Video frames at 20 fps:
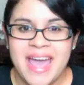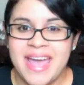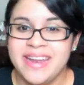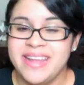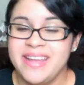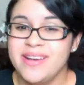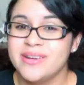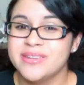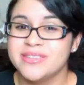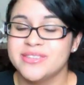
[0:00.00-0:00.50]
And
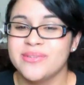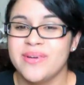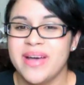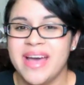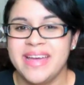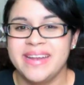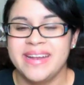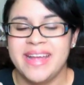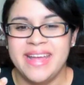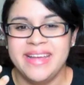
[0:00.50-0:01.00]
he also
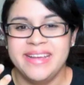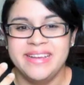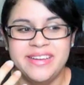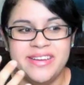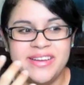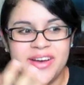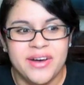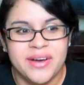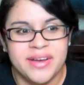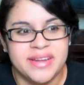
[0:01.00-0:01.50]
had a
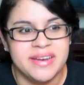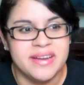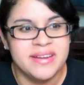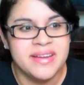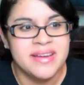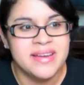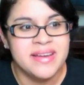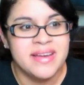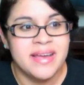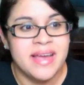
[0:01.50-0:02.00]
gun,
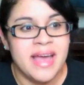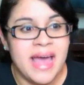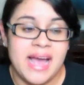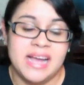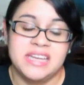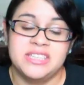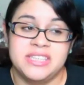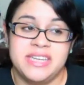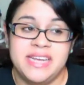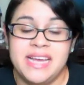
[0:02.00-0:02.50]

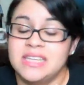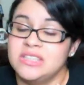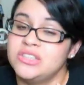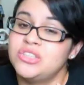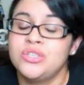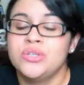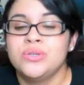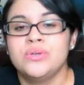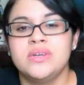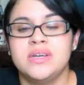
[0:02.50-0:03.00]
actually had
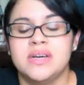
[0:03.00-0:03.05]
two